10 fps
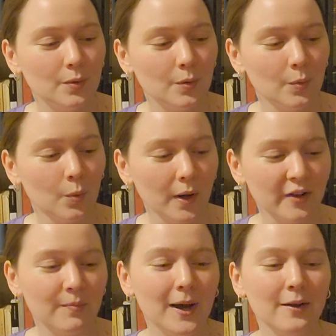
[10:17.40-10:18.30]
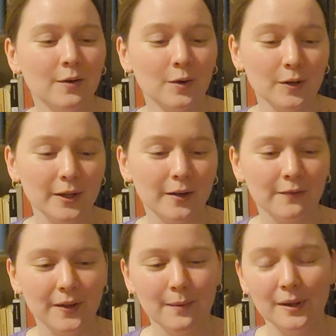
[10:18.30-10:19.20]
one of my earlier
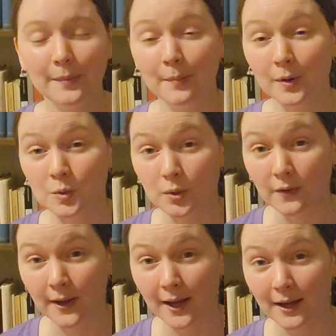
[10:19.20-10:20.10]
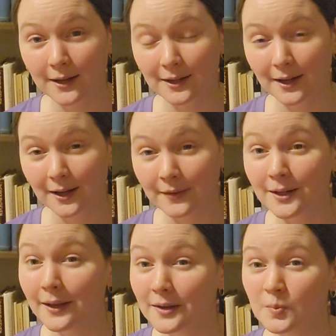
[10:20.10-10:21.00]
family members would have had the
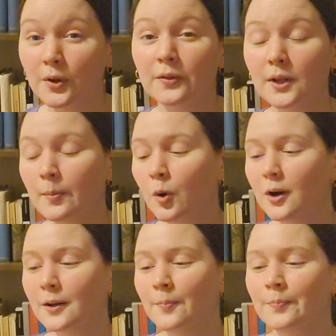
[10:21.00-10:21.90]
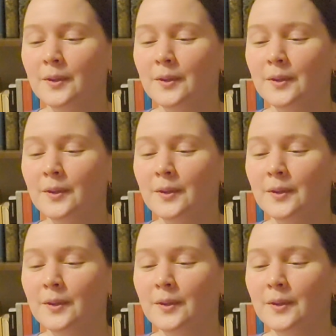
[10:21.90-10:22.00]
Dickens birthday book,